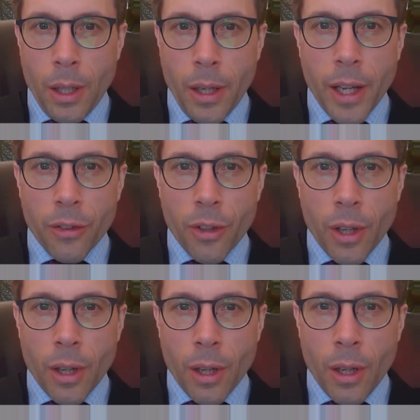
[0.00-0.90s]
Next,
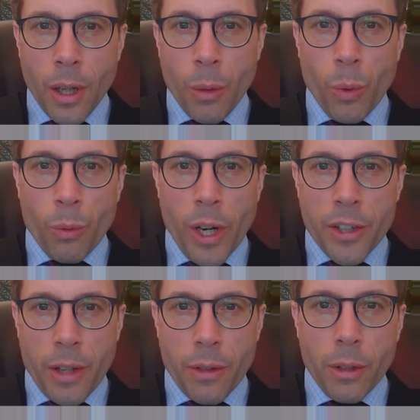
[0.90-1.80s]
we'll write
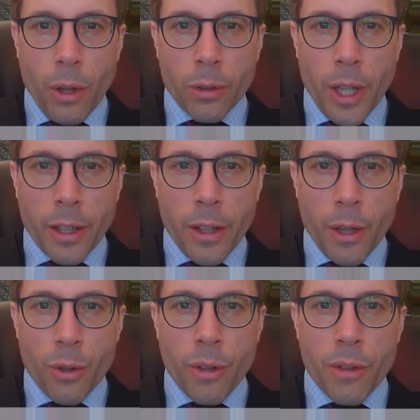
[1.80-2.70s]
out the log
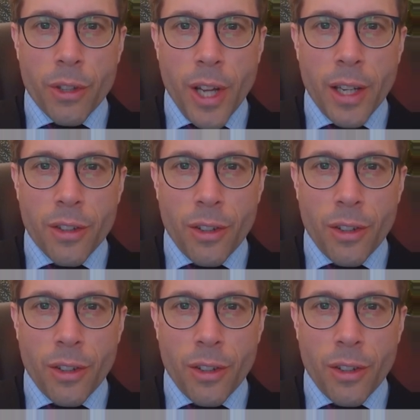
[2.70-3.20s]
likelihood of the data